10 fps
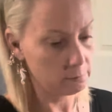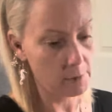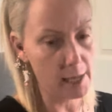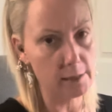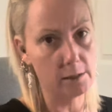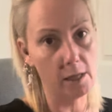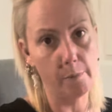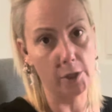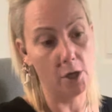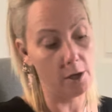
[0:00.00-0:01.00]
let
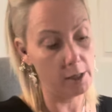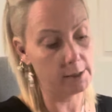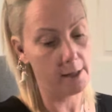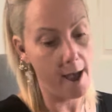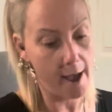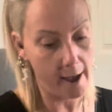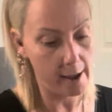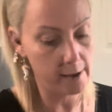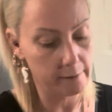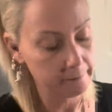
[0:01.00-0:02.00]
sleeping dogs
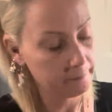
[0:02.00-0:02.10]
lie.